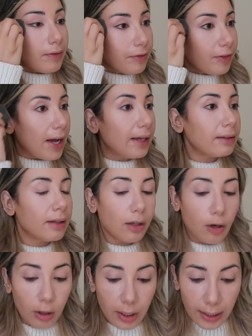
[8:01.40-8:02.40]
friend
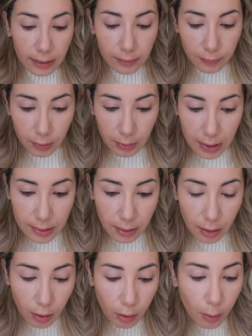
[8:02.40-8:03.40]
colette a few days
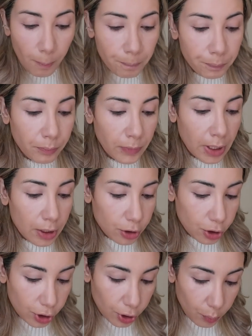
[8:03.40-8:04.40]
ago
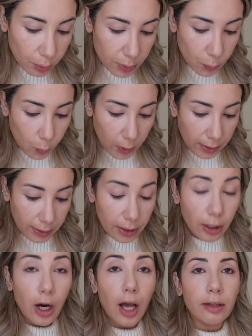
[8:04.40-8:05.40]
she was wearing
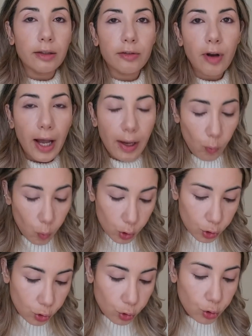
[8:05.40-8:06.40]
her under eye
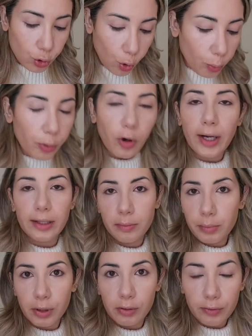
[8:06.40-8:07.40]
was so bright
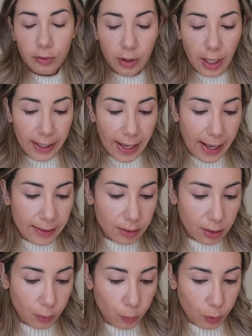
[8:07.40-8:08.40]
and beautiful i asked
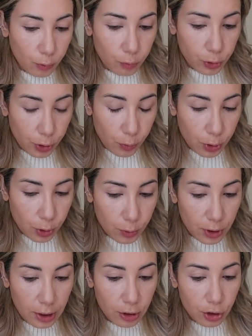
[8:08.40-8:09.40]
her what she was
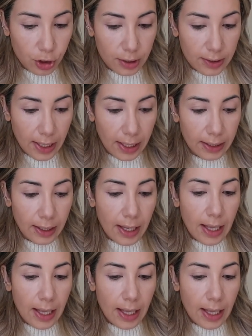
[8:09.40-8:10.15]
using she said